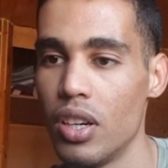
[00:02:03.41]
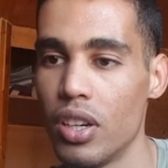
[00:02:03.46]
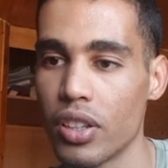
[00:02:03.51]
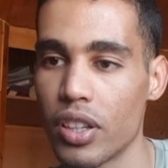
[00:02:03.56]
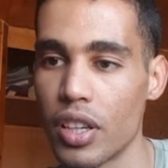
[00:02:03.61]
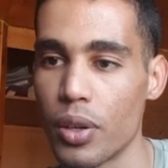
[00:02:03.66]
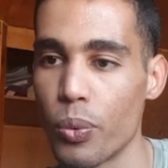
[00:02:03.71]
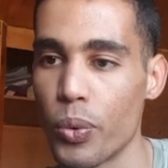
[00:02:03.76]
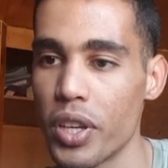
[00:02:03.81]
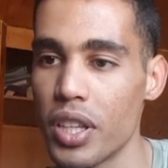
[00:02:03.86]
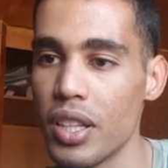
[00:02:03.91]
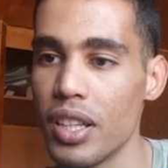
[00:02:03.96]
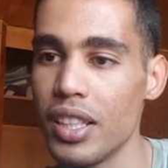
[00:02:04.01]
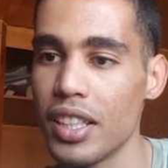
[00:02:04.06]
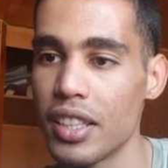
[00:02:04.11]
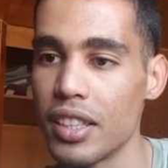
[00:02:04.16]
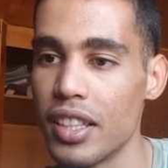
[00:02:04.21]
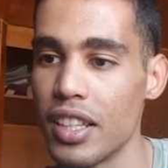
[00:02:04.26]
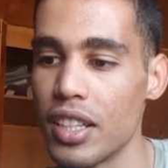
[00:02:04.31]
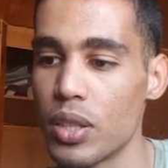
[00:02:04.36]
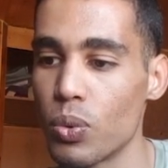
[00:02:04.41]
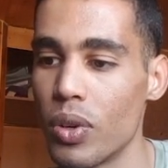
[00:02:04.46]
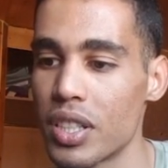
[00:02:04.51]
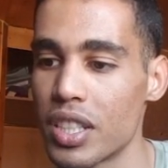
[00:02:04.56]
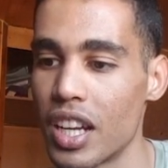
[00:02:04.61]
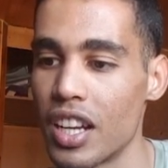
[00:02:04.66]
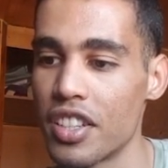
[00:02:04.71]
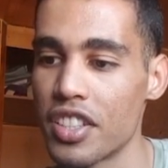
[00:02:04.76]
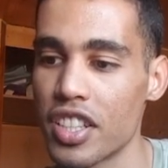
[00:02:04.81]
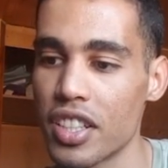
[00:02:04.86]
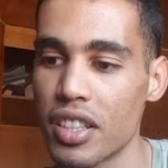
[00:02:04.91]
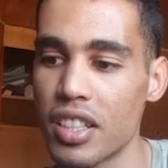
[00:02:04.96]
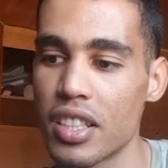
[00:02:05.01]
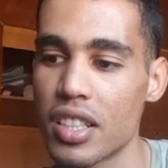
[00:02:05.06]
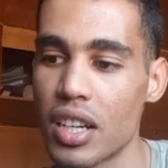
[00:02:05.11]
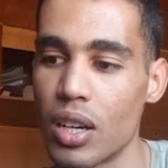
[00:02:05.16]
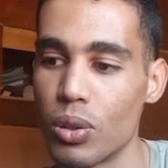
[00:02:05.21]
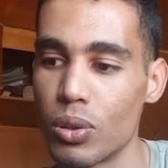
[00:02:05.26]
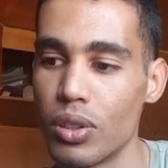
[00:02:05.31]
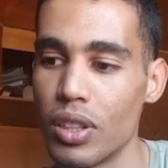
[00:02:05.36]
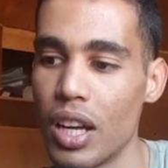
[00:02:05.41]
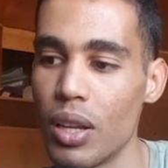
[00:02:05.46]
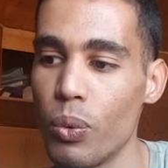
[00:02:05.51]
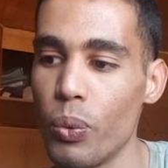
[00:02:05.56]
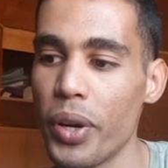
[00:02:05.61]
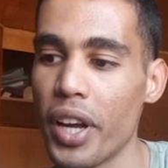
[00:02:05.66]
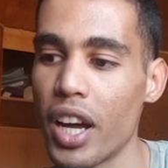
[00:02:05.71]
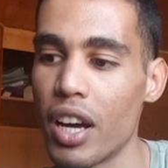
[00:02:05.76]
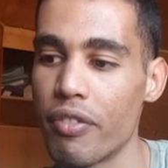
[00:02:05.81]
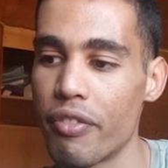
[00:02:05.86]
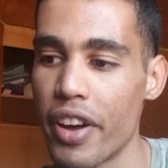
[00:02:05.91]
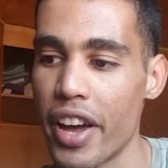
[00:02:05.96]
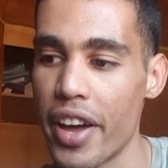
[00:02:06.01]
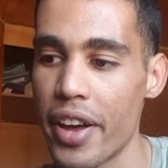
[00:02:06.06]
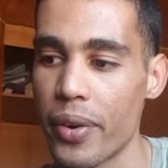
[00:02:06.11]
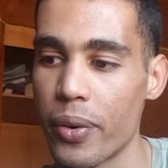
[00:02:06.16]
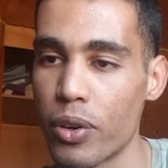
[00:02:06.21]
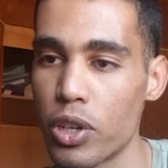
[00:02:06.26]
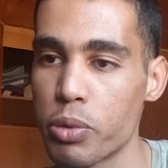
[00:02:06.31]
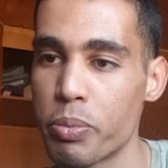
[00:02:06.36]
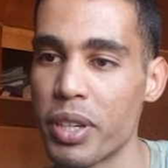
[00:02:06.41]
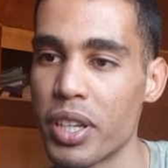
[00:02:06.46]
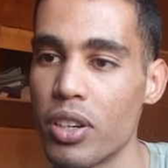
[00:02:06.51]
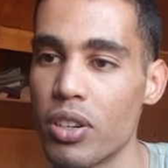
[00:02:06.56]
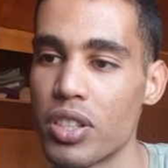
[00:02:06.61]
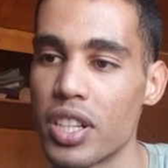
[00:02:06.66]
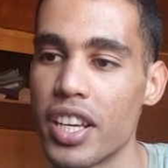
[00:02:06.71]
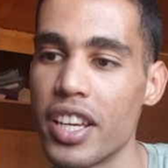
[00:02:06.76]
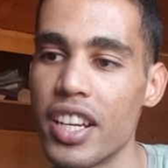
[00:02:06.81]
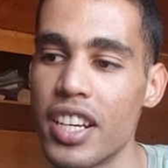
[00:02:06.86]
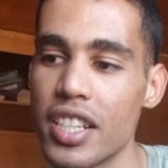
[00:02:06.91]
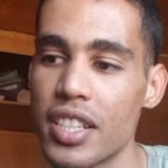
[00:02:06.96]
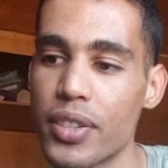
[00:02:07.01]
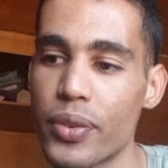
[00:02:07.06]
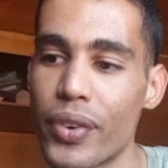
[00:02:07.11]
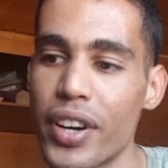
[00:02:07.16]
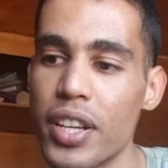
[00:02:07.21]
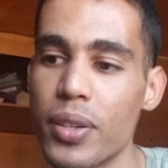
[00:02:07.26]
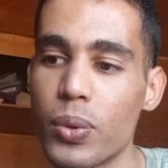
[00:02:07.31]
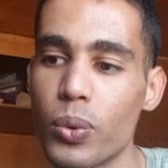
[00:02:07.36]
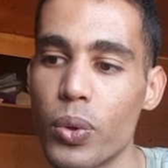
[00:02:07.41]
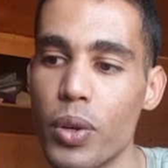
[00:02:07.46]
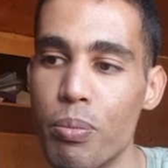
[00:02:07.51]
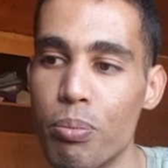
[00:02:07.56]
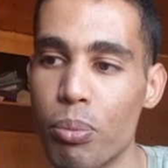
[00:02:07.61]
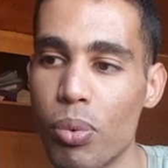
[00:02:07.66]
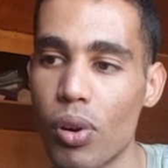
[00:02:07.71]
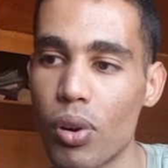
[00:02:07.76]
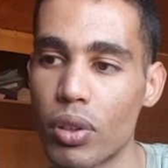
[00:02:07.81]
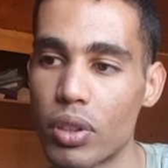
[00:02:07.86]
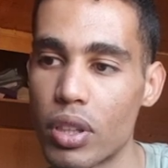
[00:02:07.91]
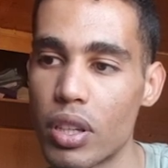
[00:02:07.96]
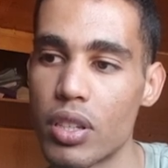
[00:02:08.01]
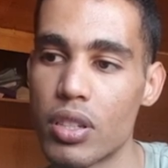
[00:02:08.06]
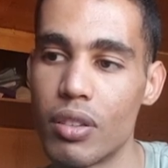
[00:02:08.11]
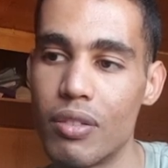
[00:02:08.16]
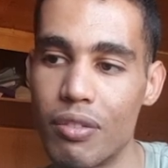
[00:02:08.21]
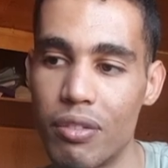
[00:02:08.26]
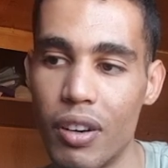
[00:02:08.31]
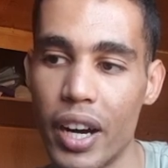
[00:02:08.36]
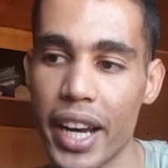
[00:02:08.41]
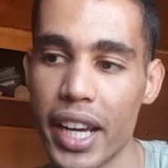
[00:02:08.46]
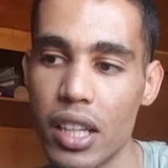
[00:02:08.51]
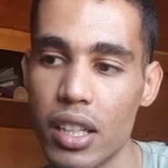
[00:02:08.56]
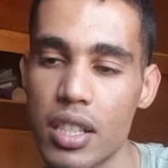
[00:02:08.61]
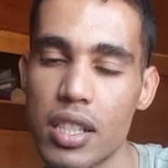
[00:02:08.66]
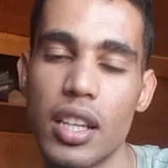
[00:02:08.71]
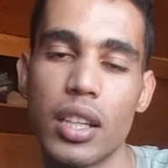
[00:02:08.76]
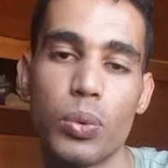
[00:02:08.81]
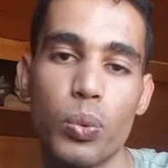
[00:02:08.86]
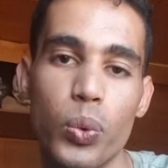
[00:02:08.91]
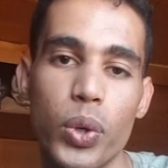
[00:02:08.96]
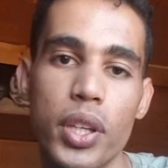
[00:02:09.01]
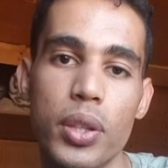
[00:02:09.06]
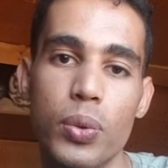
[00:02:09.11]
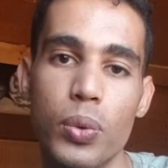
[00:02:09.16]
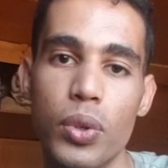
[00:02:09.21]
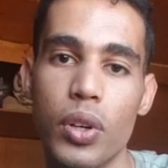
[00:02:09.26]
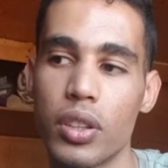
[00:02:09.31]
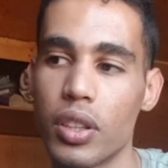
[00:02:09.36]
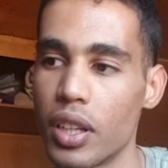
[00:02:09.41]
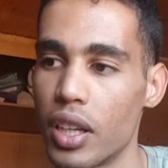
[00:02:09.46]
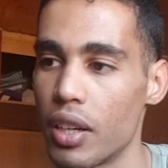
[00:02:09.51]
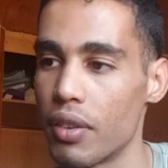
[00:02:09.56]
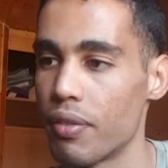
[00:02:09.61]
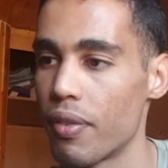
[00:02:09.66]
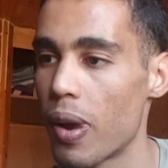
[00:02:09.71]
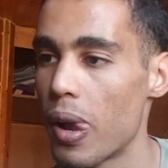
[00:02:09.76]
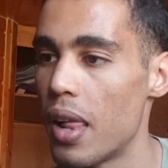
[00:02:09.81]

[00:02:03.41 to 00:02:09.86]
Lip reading: Okay, we delete these ones, and check this out. Now we have errors because it is trying to import some files that we do not have.